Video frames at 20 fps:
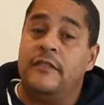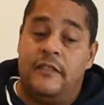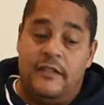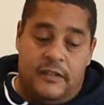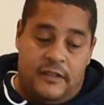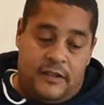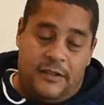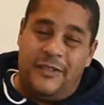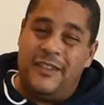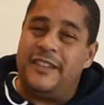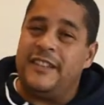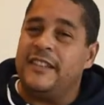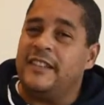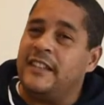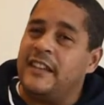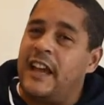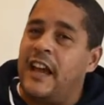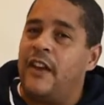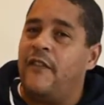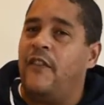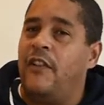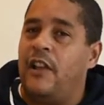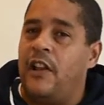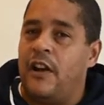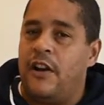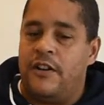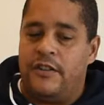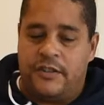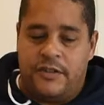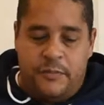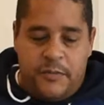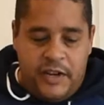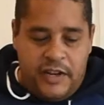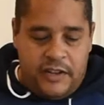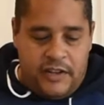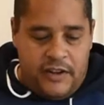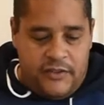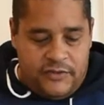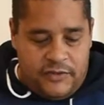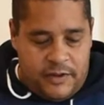so this is kind of a larger
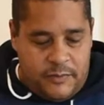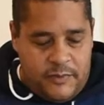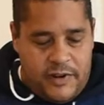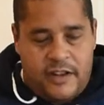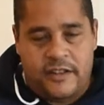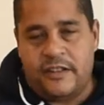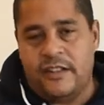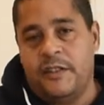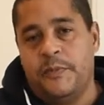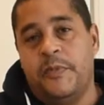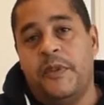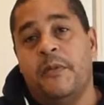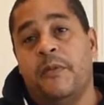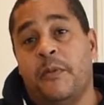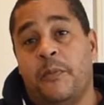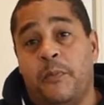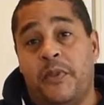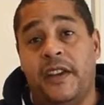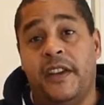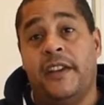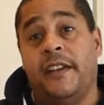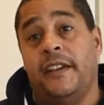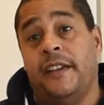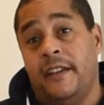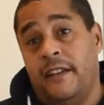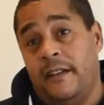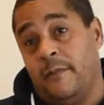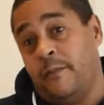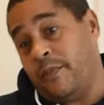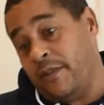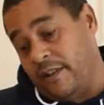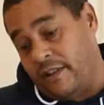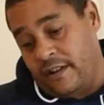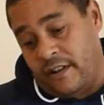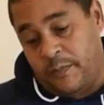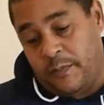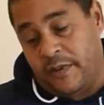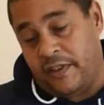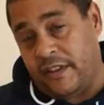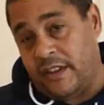meatloaf, so I'm not just going to be able to pick it and put it
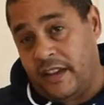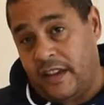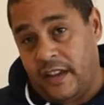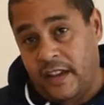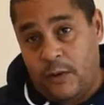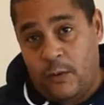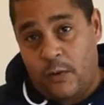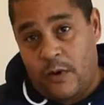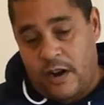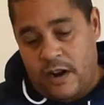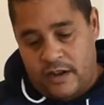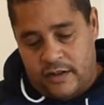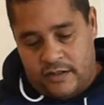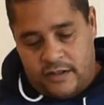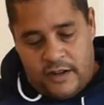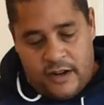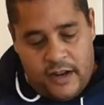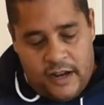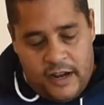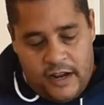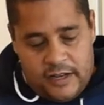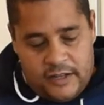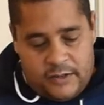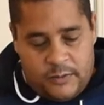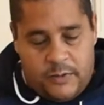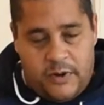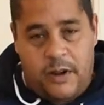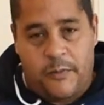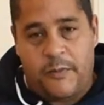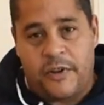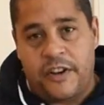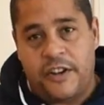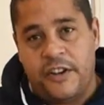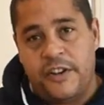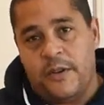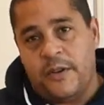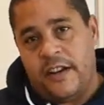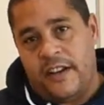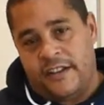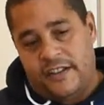up in the egg wash. So what I'm going to
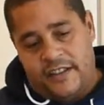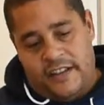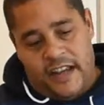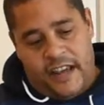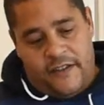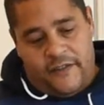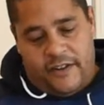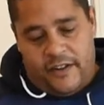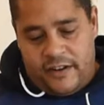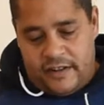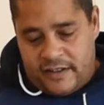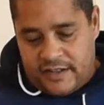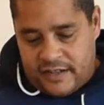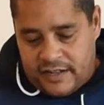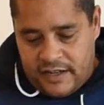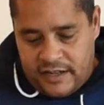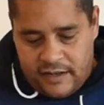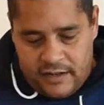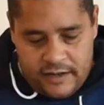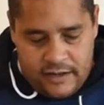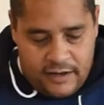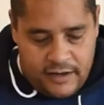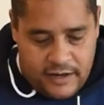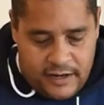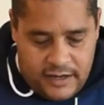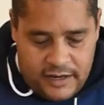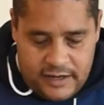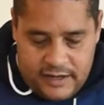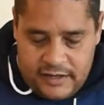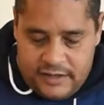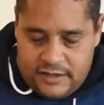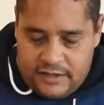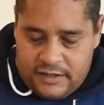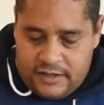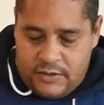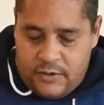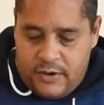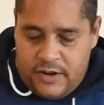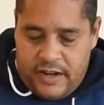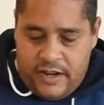do, I just have it in a skillet. Let's just
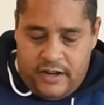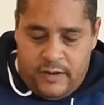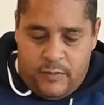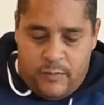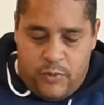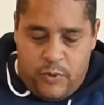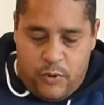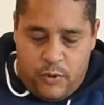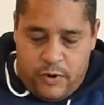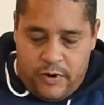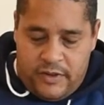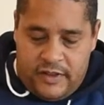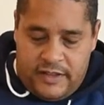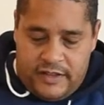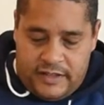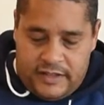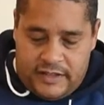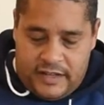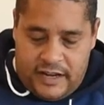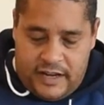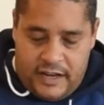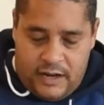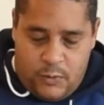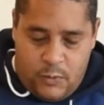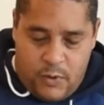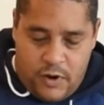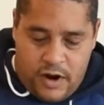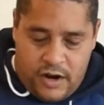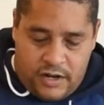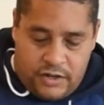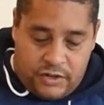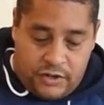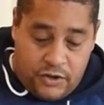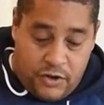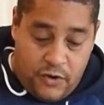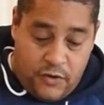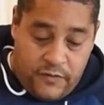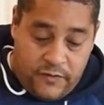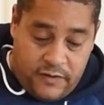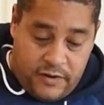go ahead and pour this egg wash
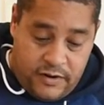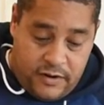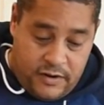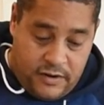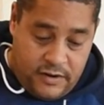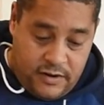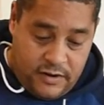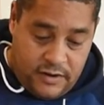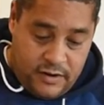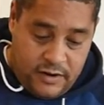over